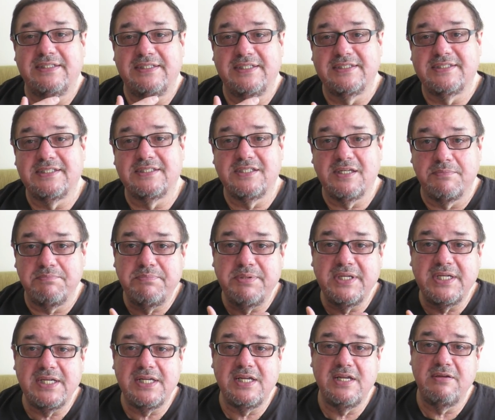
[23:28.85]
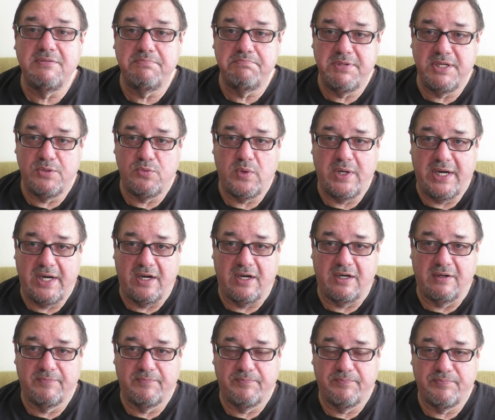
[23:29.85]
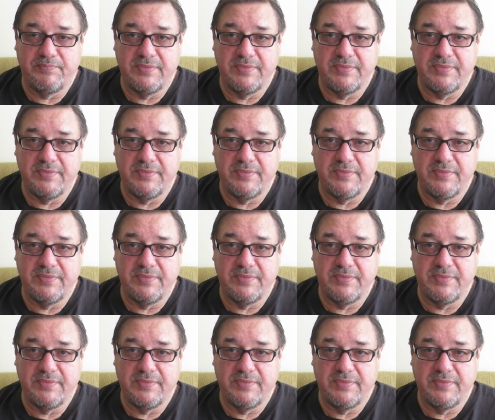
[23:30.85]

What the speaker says: This is a big beware.